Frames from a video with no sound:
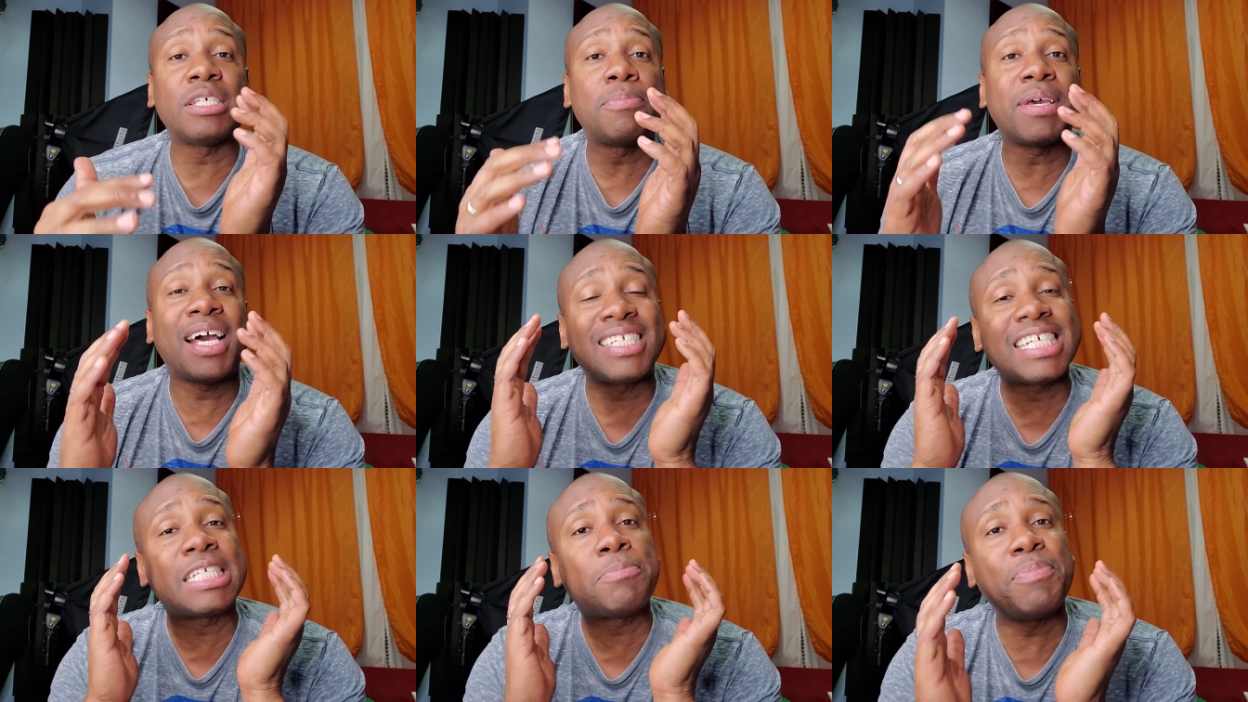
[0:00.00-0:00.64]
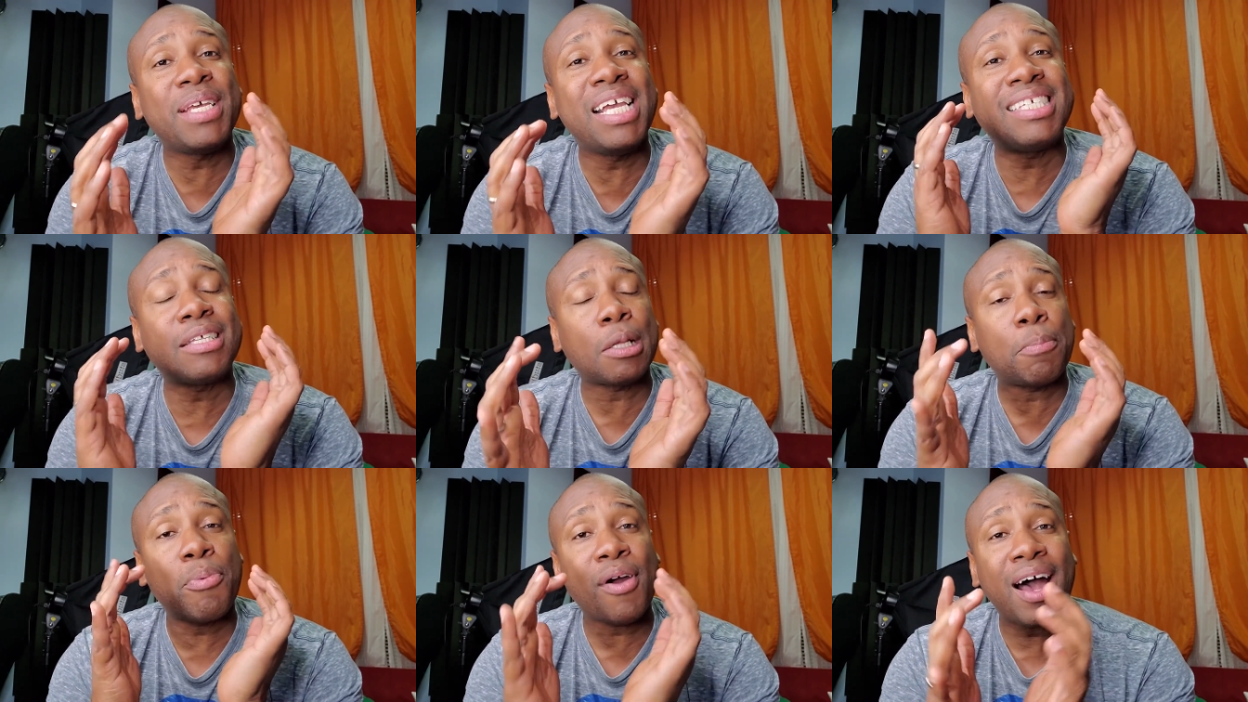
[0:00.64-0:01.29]
because it speeds up
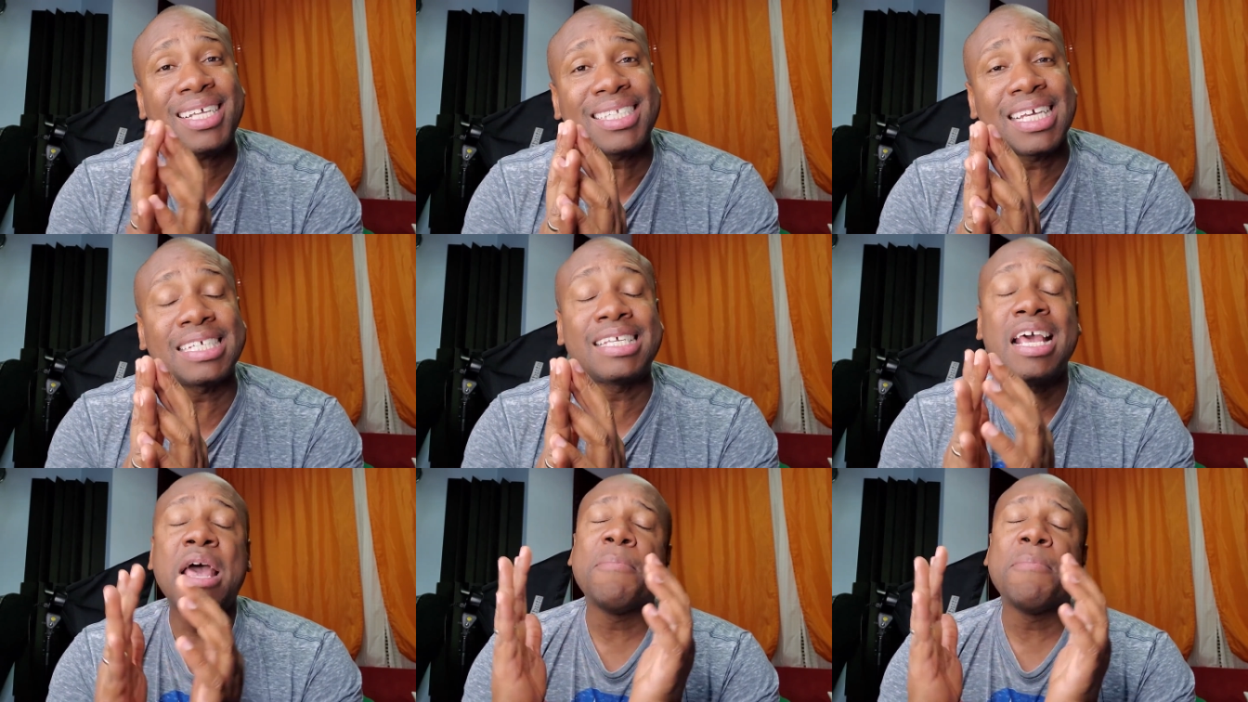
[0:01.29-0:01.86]
the process